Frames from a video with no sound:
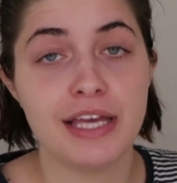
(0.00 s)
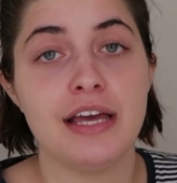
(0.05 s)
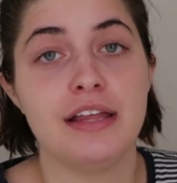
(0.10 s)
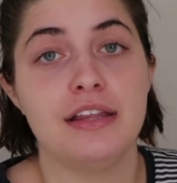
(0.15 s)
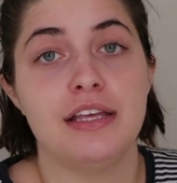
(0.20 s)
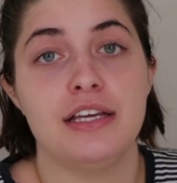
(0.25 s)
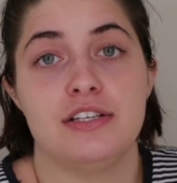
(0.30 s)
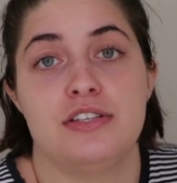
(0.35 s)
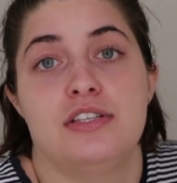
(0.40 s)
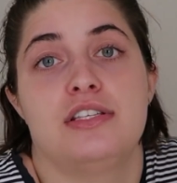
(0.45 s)
get
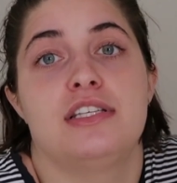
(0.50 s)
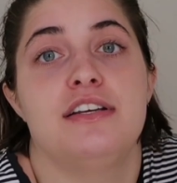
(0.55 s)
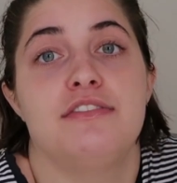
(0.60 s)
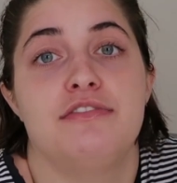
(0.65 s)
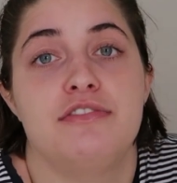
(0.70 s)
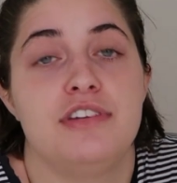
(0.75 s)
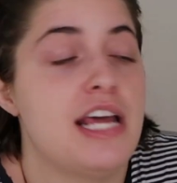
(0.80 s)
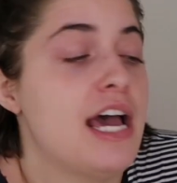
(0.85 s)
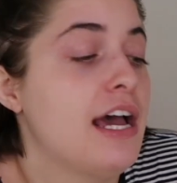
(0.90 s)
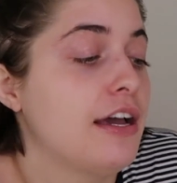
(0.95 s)
like a
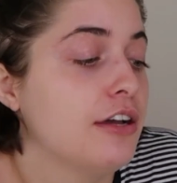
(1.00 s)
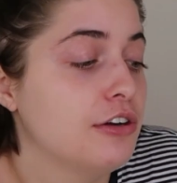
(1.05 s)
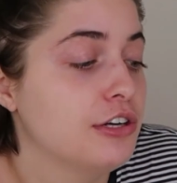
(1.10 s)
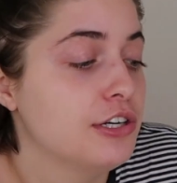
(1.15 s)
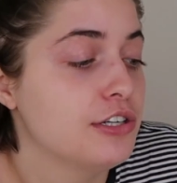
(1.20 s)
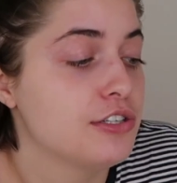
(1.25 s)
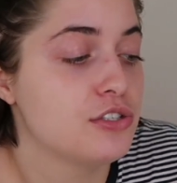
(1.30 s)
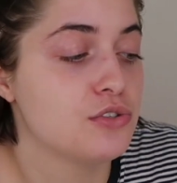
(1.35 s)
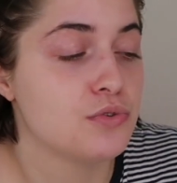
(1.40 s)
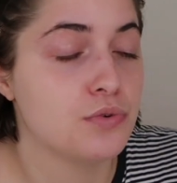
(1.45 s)
stiff neck
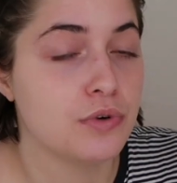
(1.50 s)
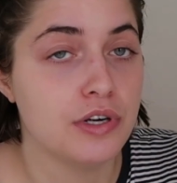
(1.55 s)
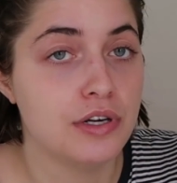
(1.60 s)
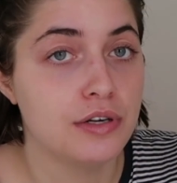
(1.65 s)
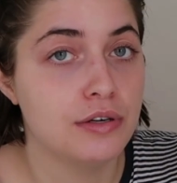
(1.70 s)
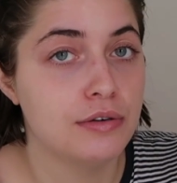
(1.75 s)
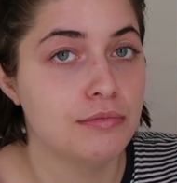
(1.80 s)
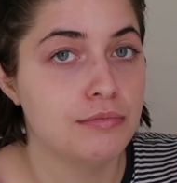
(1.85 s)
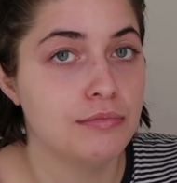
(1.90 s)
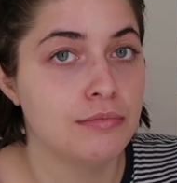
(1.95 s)
or a
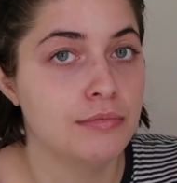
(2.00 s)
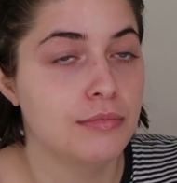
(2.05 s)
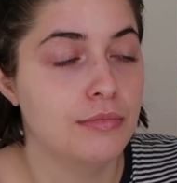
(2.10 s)
sore